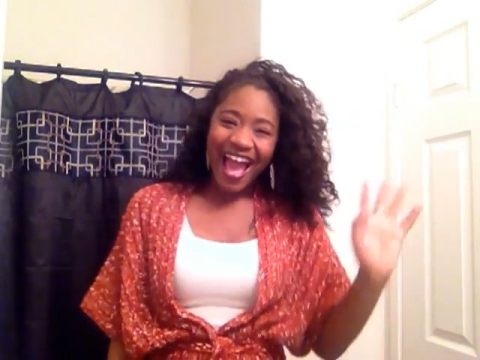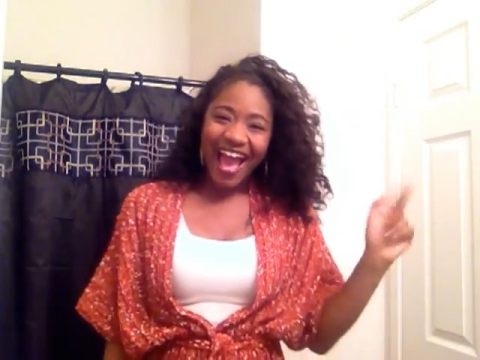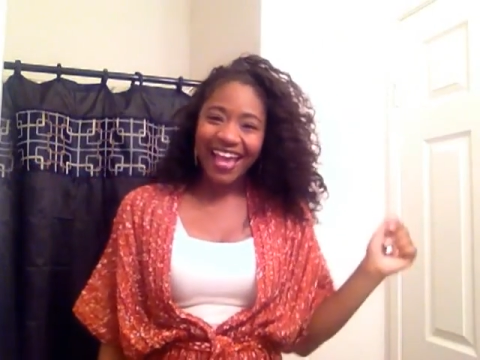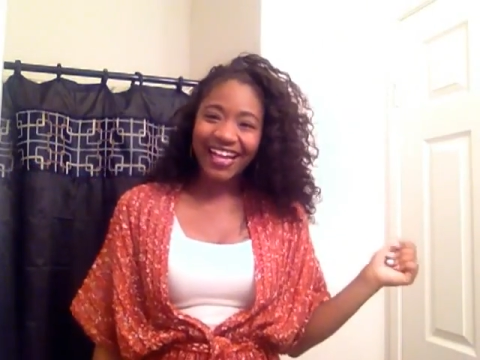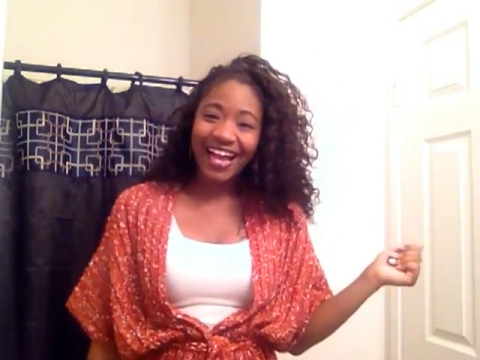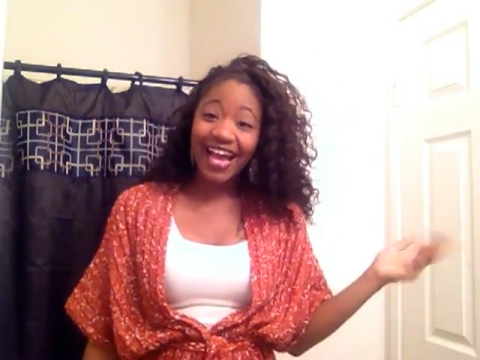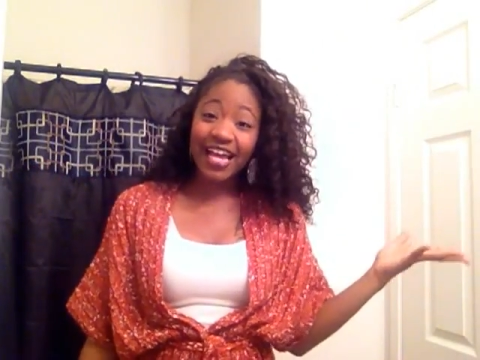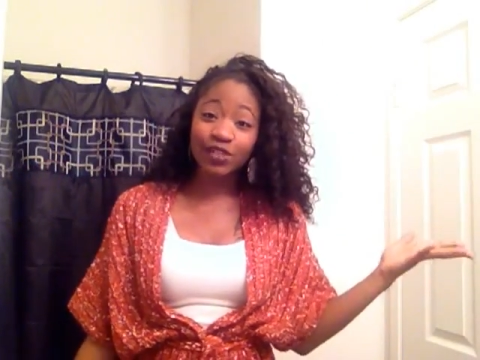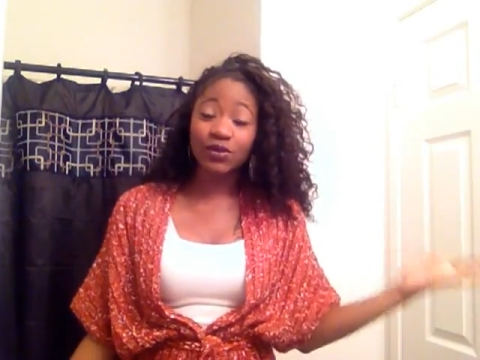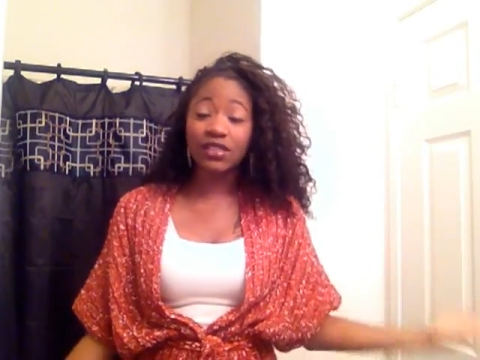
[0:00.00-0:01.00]
Hi
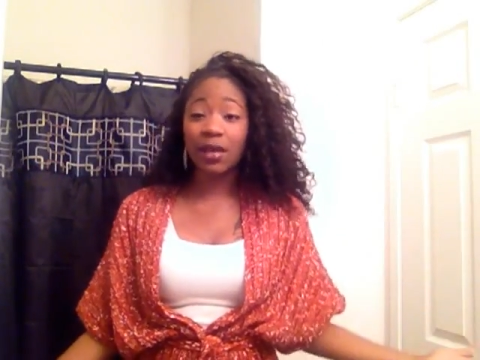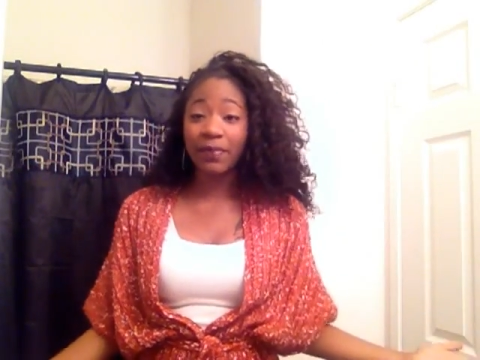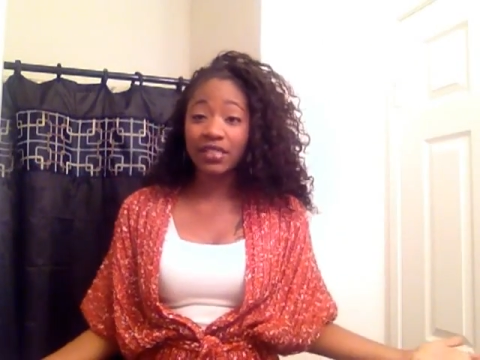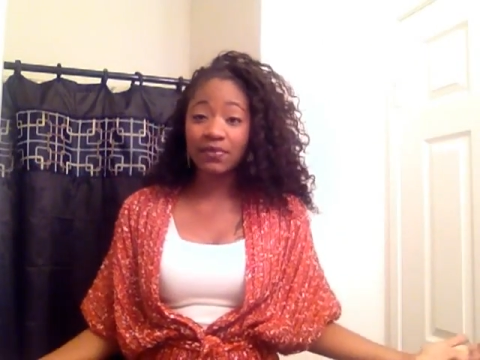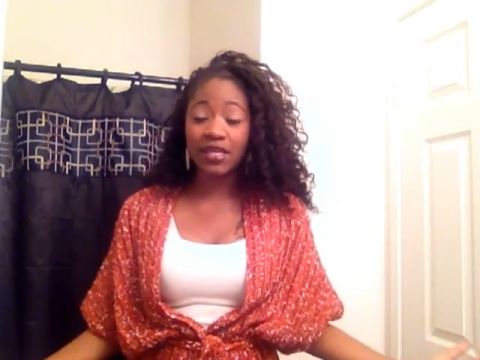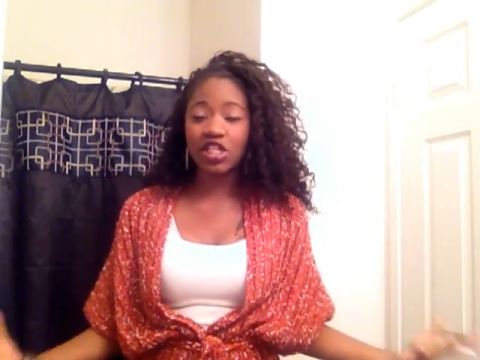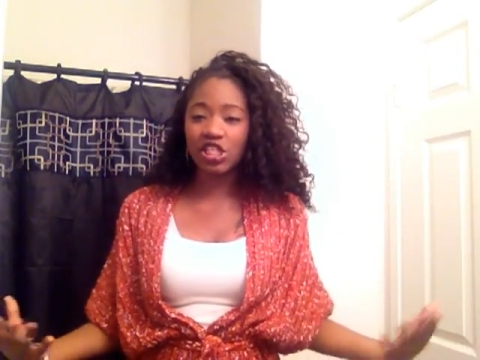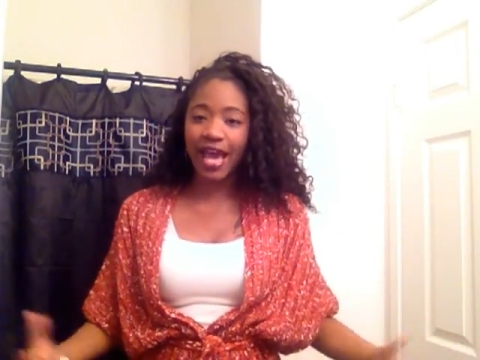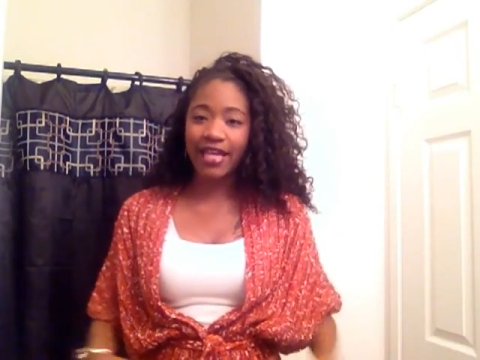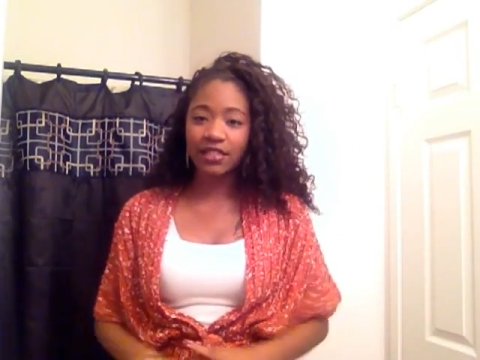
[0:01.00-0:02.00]
guys, what's up? It's me,
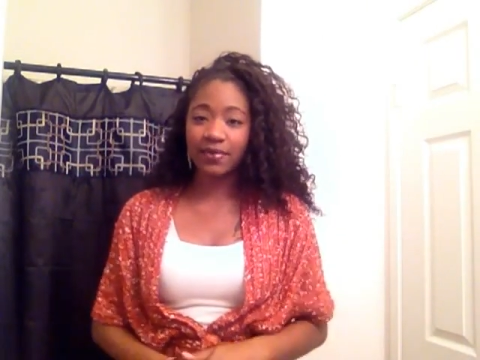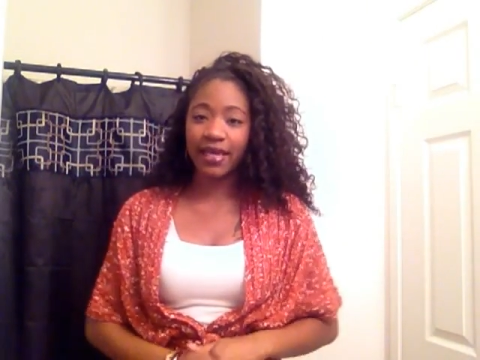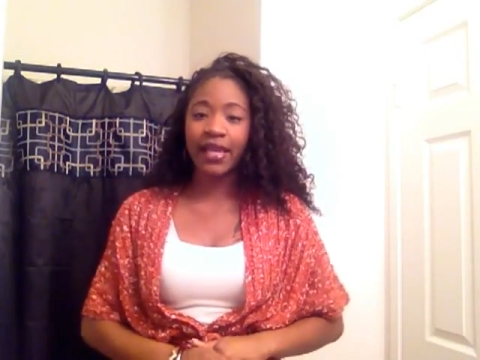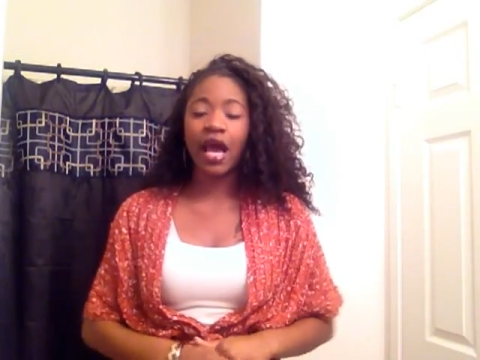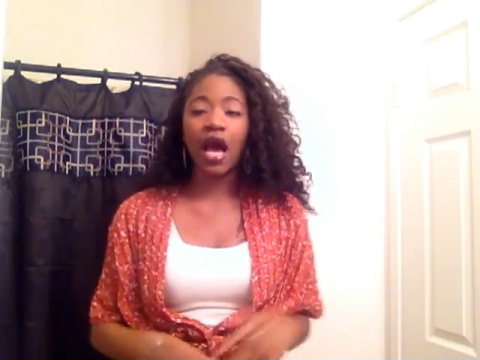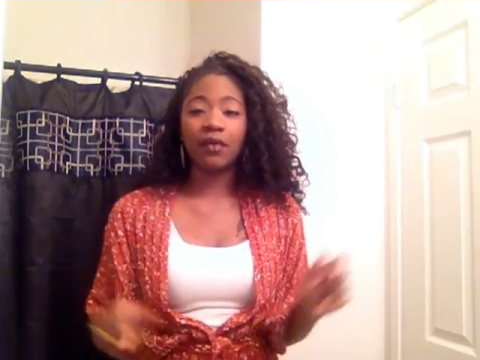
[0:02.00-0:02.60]
Jasmine.